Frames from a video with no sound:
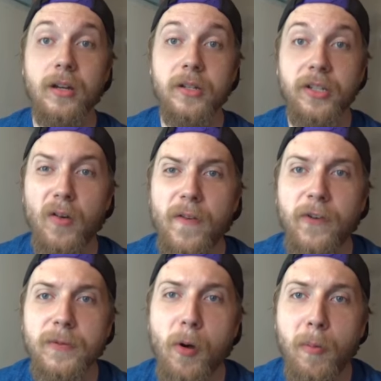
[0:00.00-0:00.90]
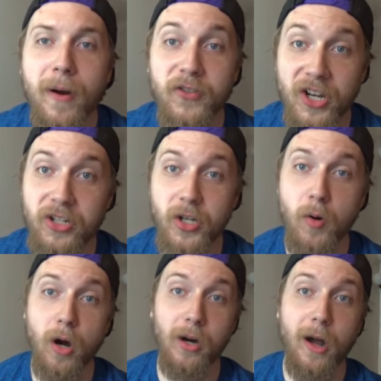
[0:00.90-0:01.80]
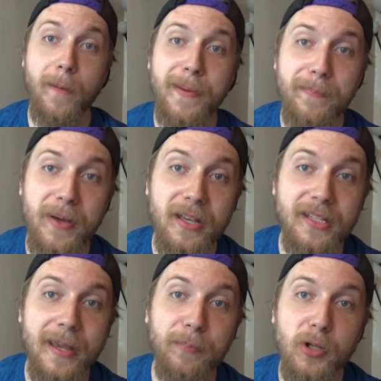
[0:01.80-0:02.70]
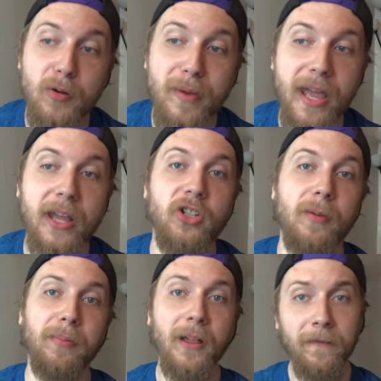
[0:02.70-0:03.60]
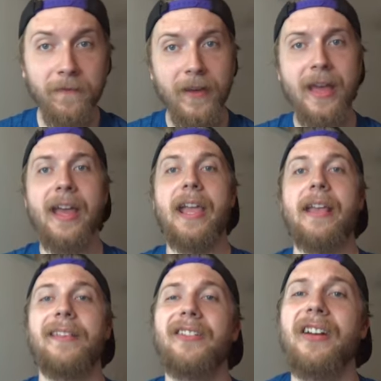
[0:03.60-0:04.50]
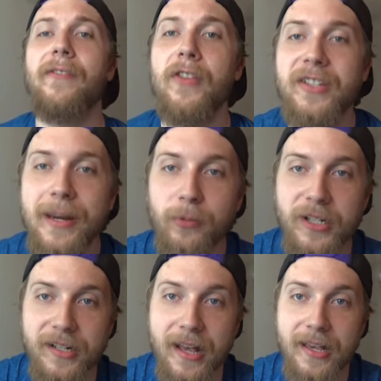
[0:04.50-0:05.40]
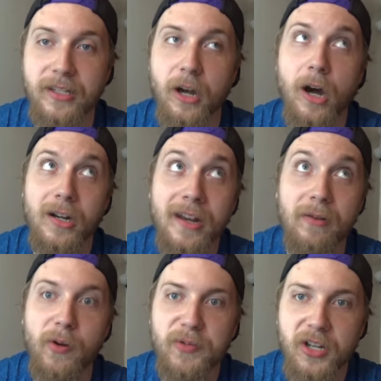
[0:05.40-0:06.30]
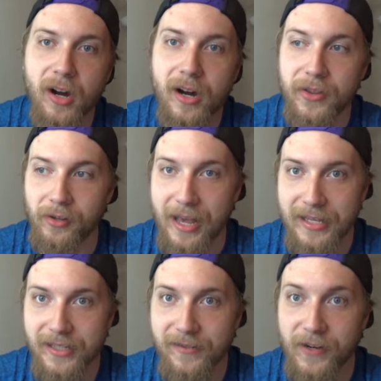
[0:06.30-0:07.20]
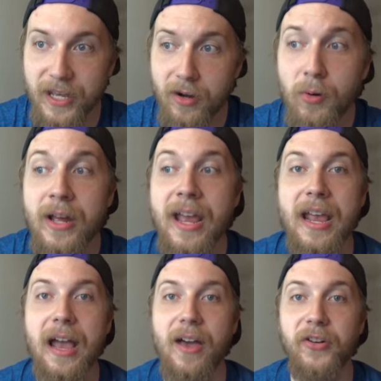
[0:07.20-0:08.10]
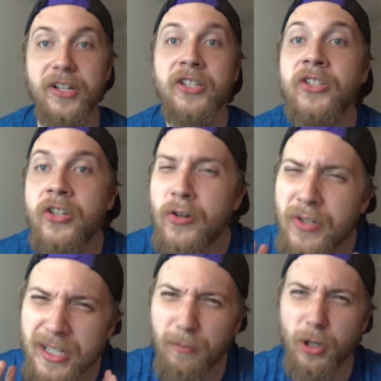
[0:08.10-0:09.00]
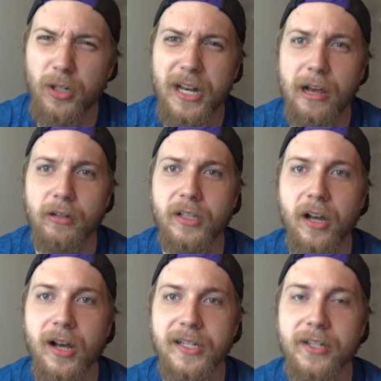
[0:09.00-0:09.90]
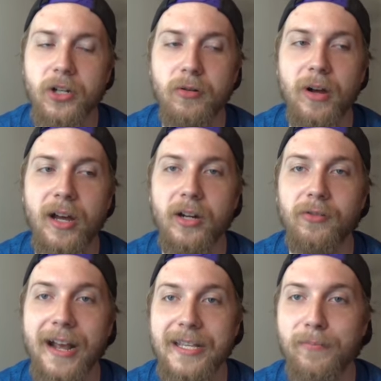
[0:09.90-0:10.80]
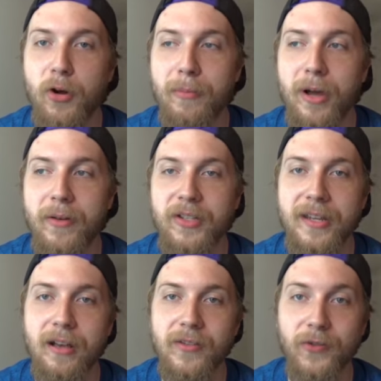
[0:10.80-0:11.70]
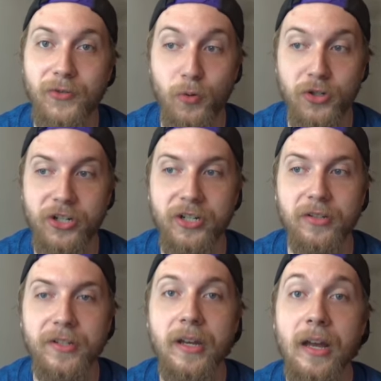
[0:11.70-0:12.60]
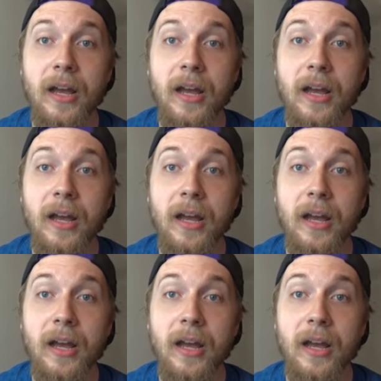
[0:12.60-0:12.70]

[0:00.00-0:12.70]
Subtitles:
So, the first Pokemon in Gen 2 are Hoppip, Skiploom, and Jumpluff. And these are here for the same reason as Cottony and Whimsicott in the last video. They're just too similar to Eldegoss, the new grass Pokemon that was announced for Sword and Shield.